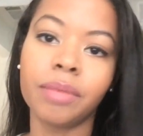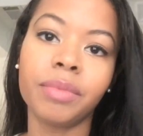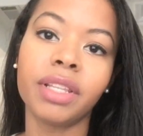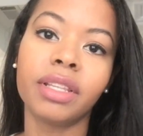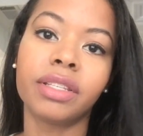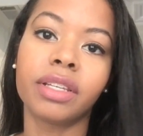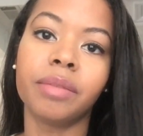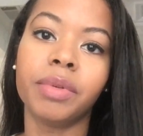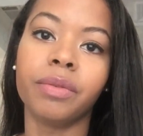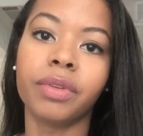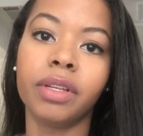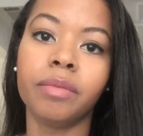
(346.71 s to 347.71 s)
Something that's going to
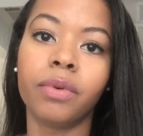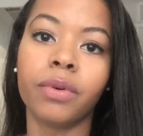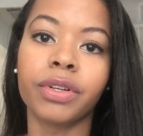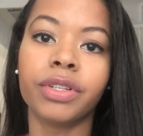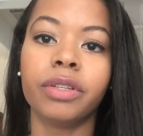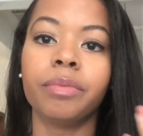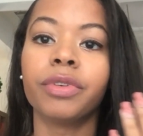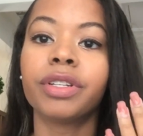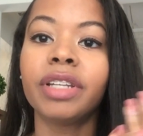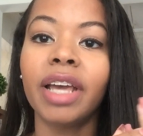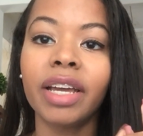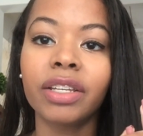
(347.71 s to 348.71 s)
be really important to
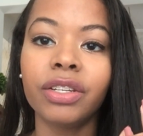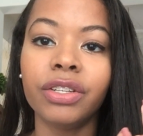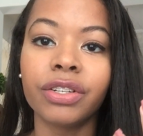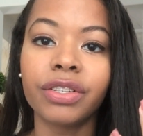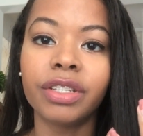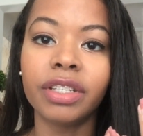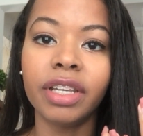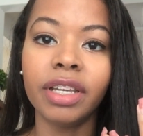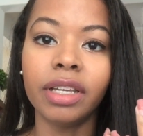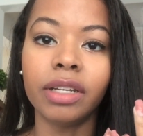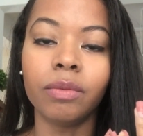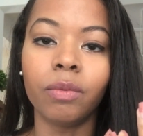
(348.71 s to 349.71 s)
protect your
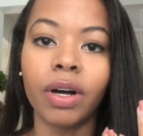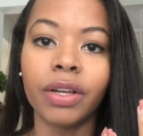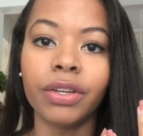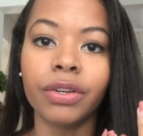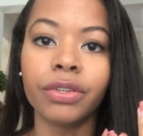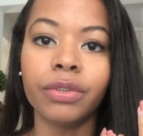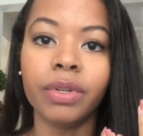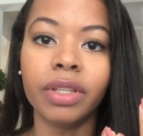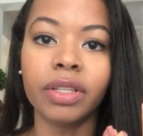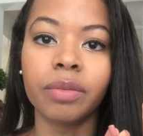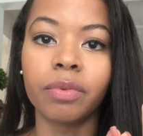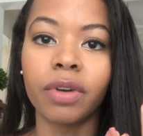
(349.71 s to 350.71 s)
skin while you're doing
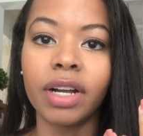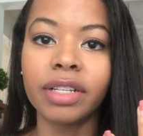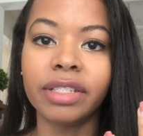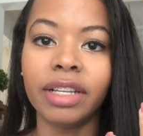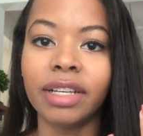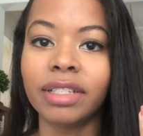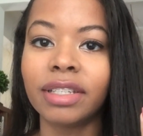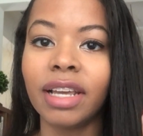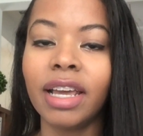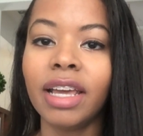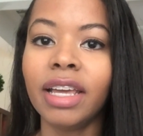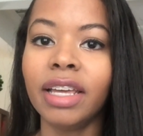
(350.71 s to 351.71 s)
this process
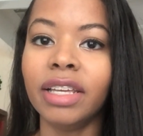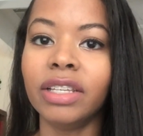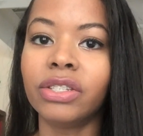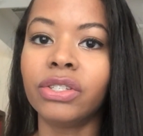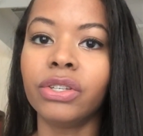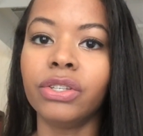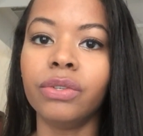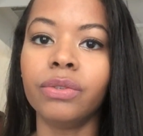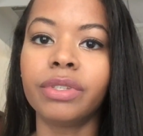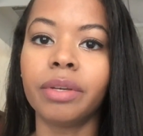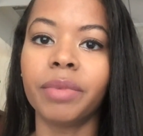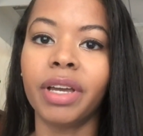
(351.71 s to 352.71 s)
is to
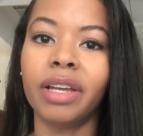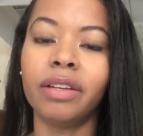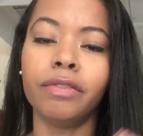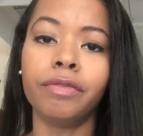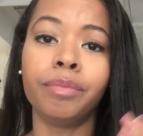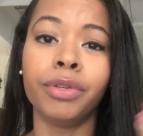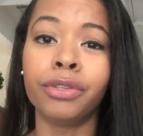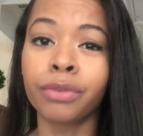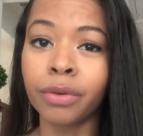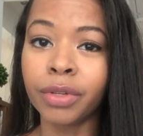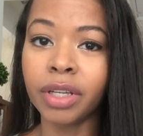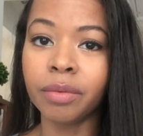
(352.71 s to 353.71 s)
use some kind of
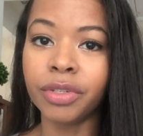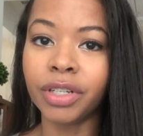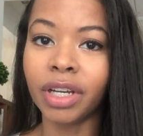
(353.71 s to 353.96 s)
petroleum